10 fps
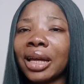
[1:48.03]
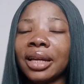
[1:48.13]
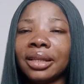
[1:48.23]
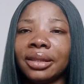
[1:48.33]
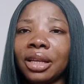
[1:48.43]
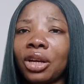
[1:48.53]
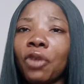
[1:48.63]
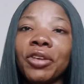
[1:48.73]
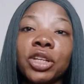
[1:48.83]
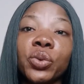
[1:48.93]
then you can go for that
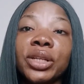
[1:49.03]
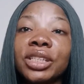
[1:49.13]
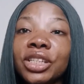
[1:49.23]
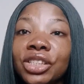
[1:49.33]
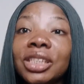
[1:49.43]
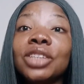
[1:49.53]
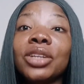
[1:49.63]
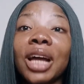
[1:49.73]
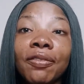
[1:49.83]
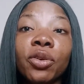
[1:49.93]
20 inches. They actually have
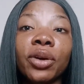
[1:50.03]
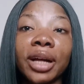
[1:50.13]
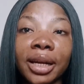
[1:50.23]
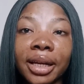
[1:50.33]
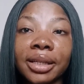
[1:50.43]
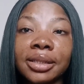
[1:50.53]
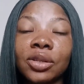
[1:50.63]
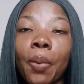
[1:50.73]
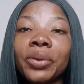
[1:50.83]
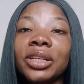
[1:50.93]
longer length, so I'll put
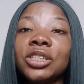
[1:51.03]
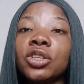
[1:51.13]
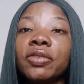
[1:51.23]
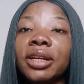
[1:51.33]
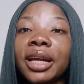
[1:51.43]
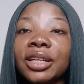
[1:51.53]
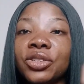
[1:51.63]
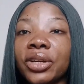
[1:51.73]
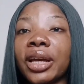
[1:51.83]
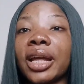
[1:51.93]
the list of the lengths you can
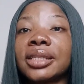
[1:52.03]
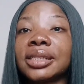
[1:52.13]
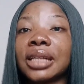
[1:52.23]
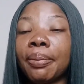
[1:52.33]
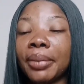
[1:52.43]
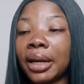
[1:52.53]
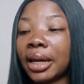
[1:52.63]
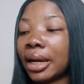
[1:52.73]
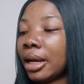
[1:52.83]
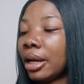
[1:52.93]
get in Amella.
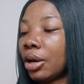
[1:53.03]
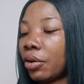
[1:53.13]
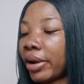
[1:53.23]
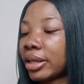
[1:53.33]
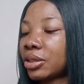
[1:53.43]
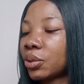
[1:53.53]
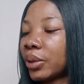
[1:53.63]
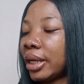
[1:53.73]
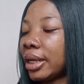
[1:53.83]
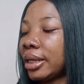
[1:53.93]
All right, so
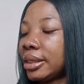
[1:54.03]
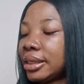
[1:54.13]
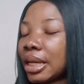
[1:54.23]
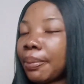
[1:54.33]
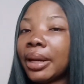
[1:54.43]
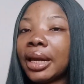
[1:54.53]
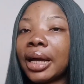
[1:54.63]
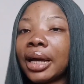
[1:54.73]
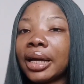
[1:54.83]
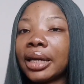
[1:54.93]
this is Amella
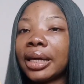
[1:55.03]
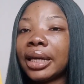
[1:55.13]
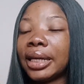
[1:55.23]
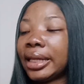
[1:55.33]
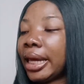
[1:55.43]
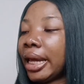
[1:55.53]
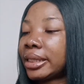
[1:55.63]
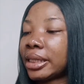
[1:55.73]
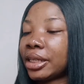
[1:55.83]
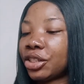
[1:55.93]
in 8
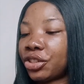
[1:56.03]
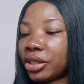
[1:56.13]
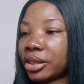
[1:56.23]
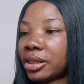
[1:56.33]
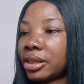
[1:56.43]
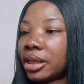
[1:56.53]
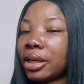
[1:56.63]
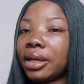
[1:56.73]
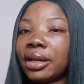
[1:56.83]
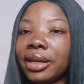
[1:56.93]
inches.
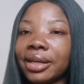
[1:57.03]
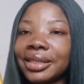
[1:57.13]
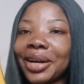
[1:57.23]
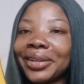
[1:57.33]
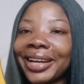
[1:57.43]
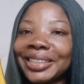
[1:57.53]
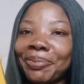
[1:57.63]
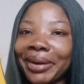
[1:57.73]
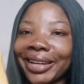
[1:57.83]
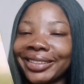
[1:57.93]
You can see how nice the
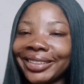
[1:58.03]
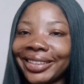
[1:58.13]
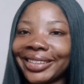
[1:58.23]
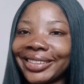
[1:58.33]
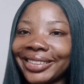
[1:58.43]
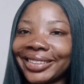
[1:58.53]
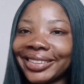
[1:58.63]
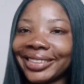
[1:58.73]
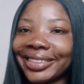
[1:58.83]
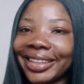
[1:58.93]
packaging is.
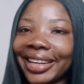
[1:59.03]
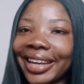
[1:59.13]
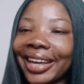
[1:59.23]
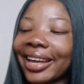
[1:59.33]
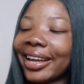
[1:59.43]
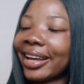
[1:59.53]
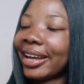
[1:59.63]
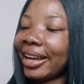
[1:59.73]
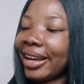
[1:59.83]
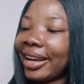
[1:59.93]
Okay,
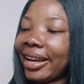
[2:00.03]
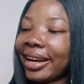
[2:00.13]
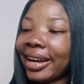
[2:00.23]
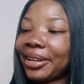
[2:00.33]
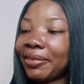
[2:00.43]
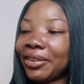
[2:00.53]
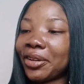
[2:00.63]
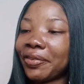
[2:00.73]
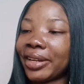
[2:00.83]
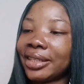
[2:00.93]
I kind of love
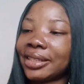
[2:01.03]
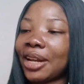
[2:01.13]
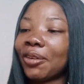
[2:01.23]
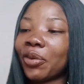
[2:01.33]
it. I love when